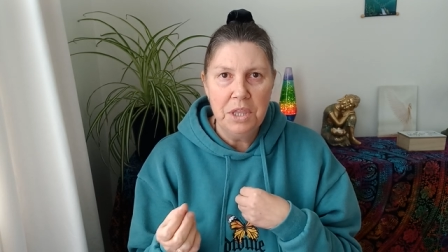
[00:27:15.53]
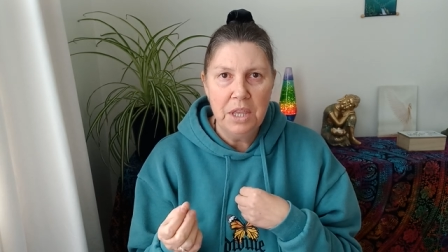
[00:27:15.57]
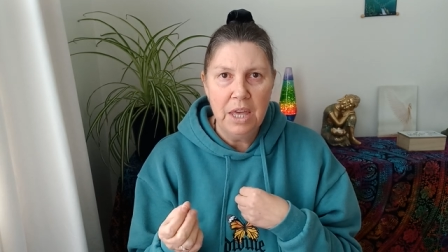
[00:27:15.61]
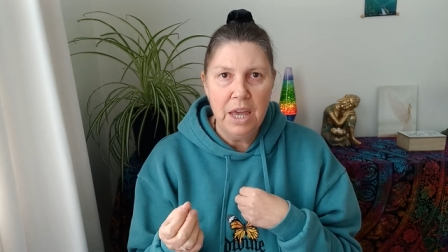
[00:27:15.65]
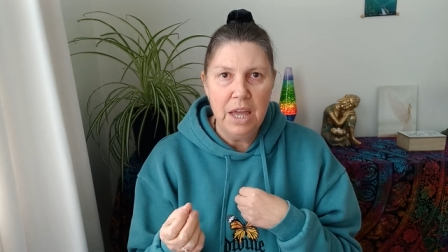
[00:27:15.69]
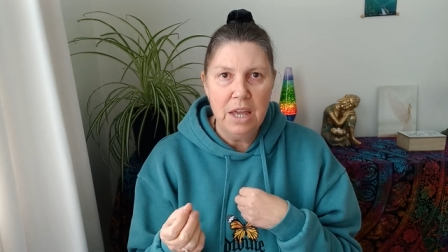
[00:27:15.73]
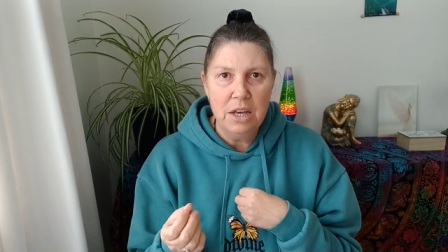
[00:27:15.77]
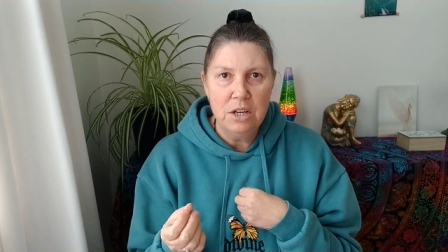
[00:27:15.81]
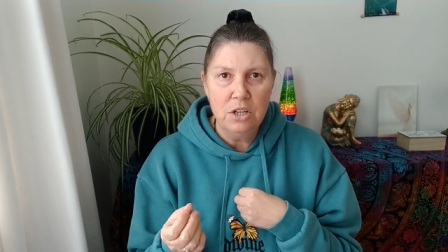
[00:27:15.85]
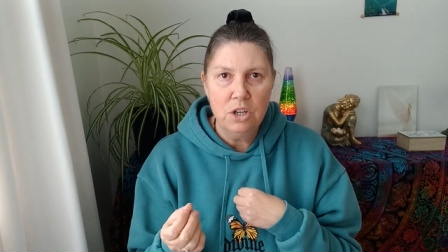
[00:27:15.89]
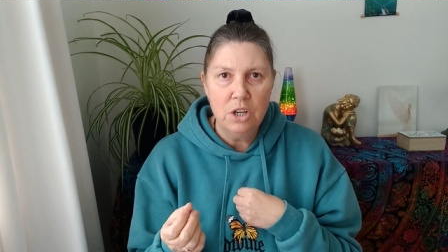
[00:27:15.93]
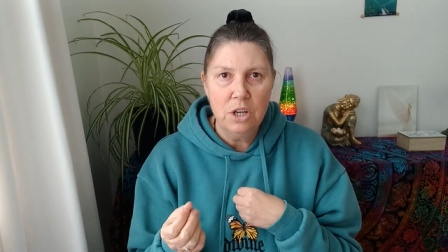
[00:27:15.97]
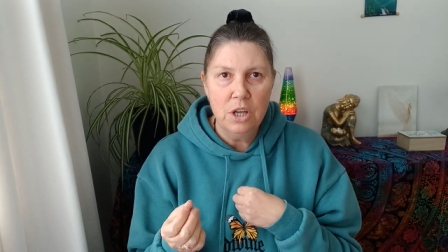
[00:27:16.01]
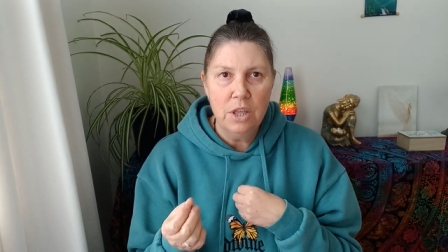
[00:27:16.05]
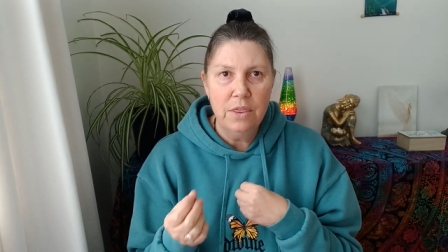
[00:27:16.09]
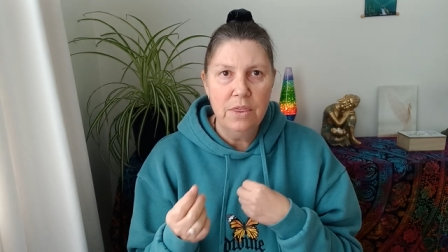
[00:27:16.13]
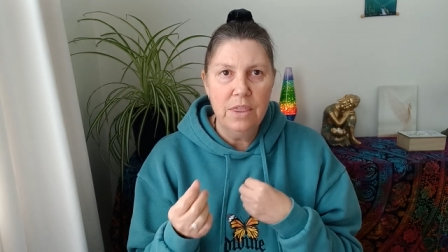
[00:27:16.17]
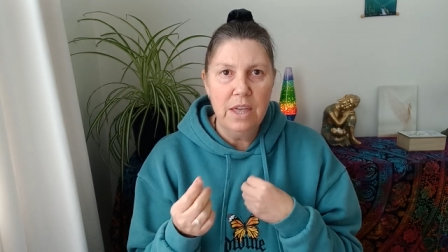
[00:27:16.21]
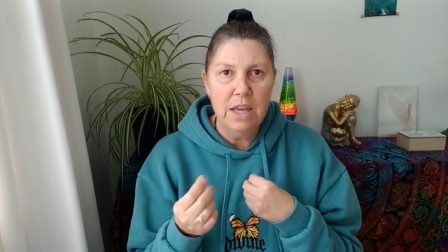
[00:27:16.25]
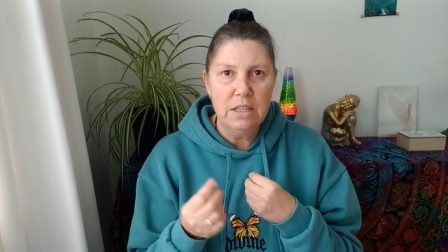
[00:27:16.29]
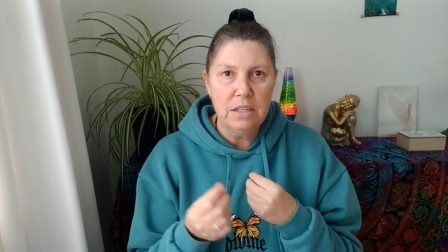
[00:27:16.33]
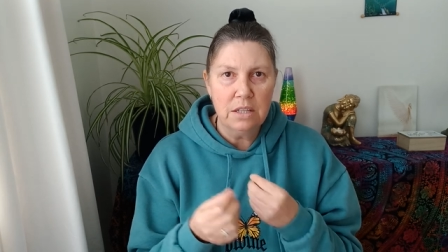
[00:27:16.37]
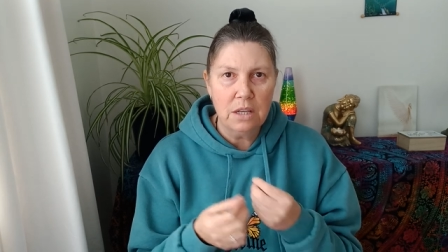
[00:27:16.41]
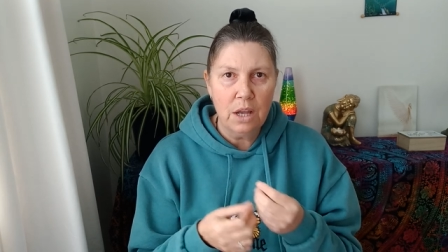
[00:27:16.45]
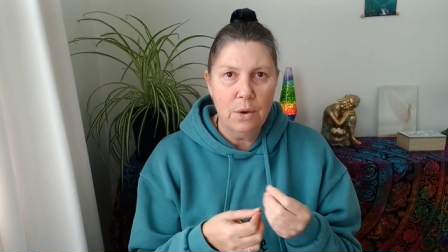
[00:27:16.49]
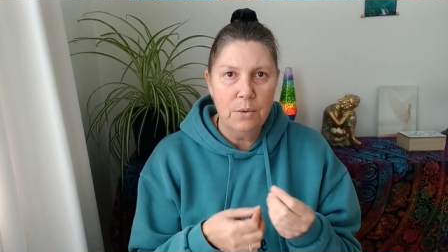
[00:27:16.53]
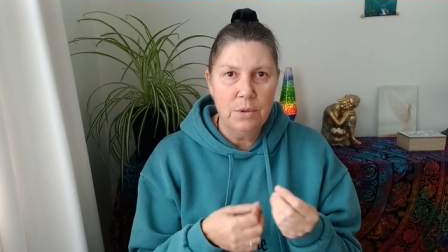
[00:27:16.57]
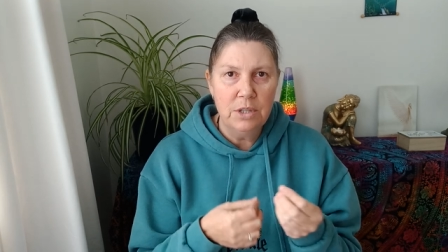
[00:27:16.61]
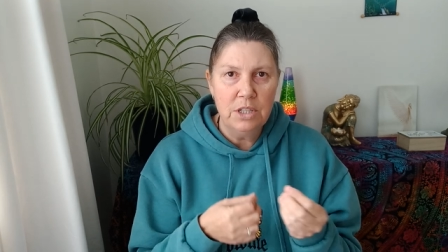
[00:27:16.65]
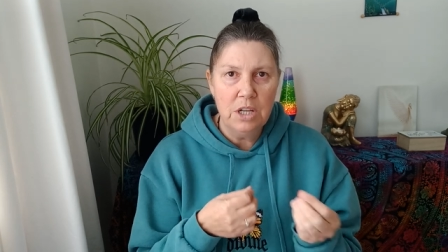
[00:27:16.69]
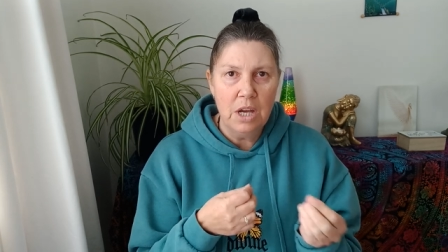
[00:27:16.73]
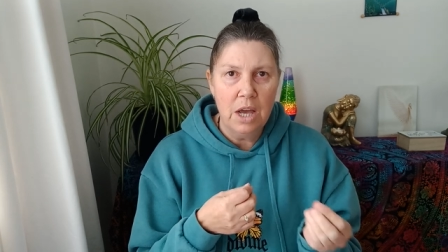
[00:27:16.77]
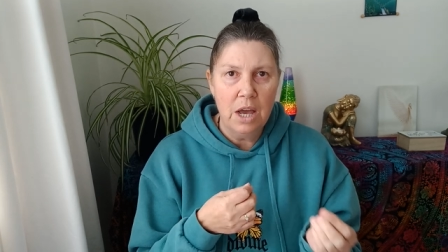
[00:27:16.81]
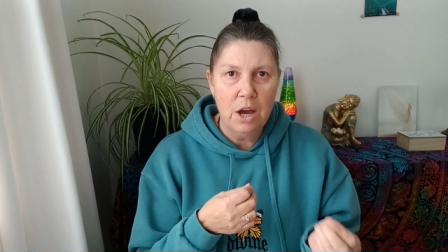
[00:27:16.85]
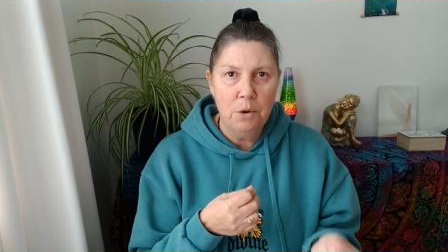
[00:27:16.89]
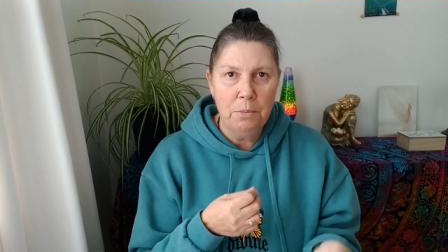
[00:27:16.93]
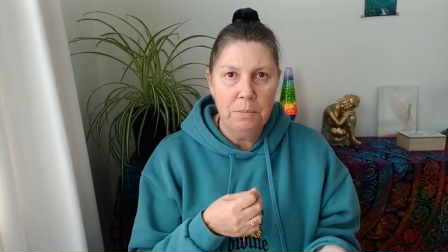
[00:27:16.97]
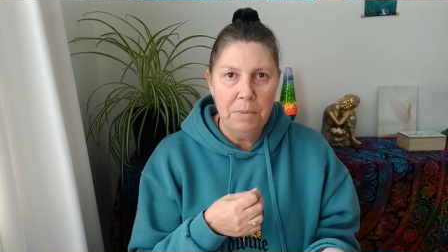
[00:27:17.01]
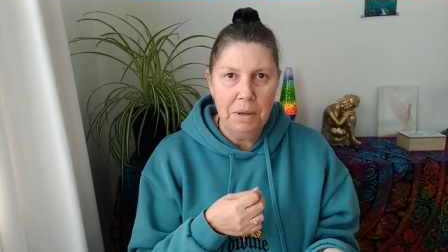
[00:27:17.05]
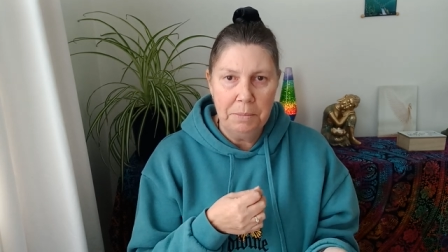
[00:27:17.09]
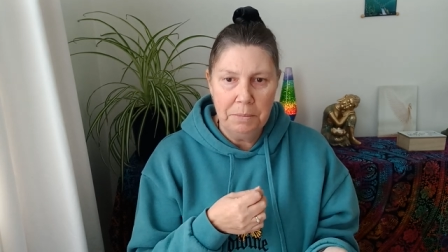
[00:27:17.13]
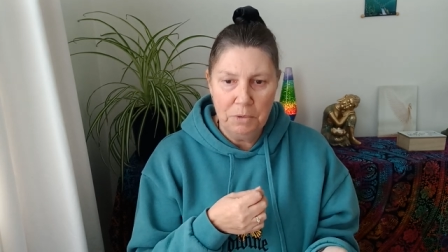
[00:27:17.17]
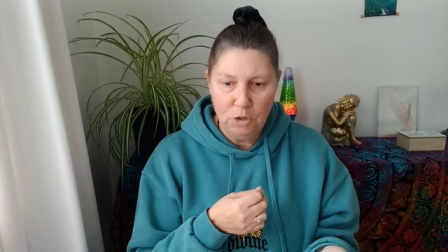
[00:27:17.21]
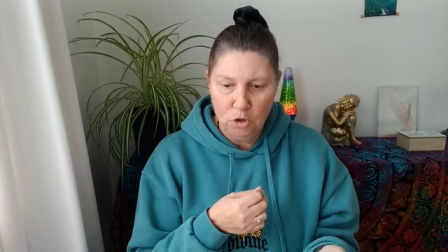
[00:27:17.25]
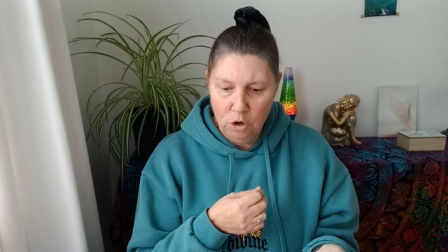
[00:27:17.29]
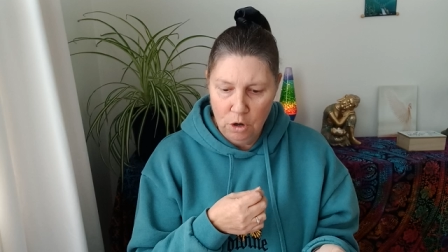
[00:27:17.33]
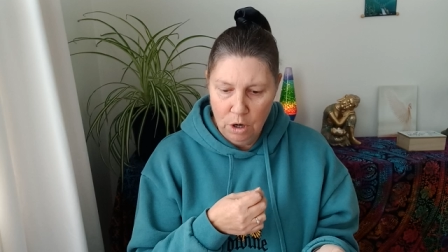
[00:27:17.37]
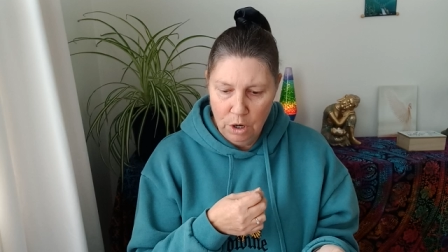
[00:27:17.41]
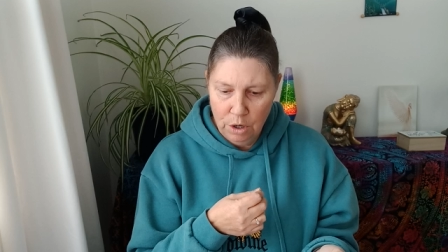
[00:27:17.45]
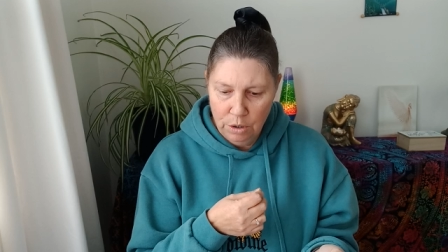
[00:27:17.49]
that, that's going to help him
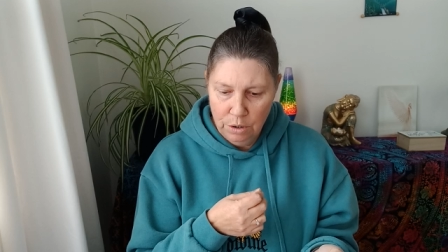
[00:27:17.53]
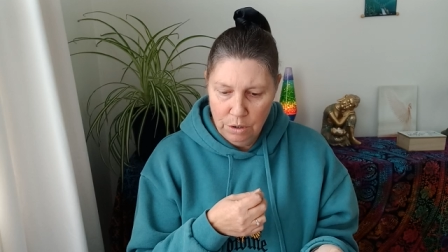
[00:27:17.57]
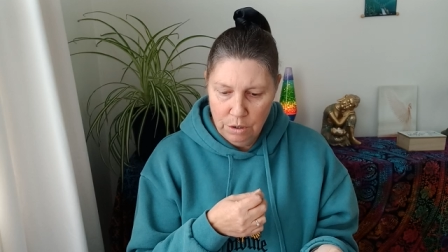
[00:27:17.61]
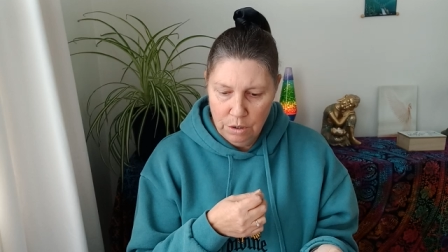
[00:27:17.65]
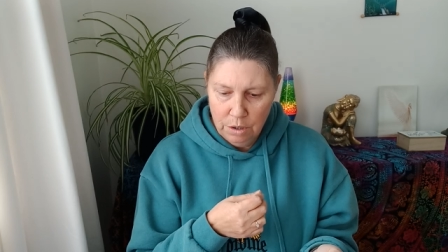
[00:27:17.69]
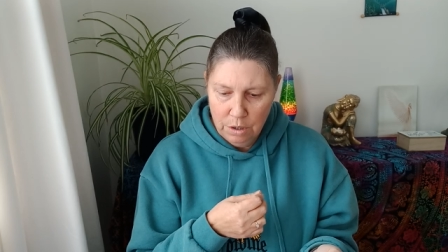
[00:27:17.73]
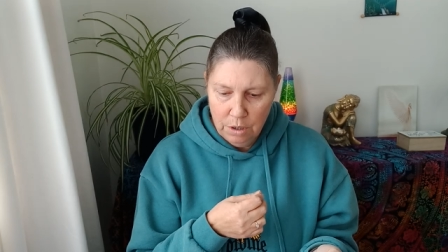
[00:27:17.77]
grow.